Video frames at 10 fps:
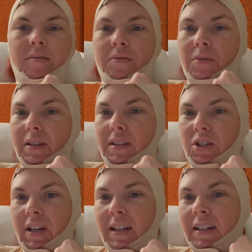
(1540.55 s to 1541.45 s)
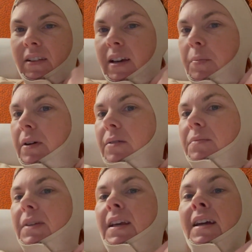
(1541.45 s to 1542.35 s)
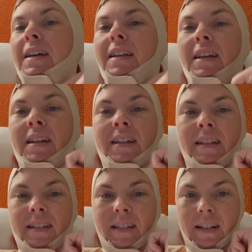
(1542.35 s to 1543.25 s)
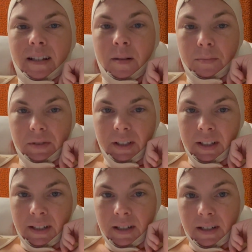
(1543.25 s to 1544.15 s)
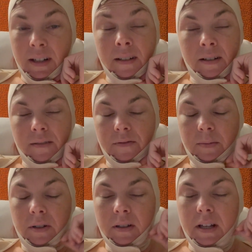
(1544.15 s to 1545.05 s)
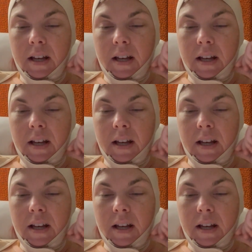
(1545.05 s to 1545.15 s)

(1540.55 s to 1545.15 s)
for the chin lipo, and it is completely un uncomfortable.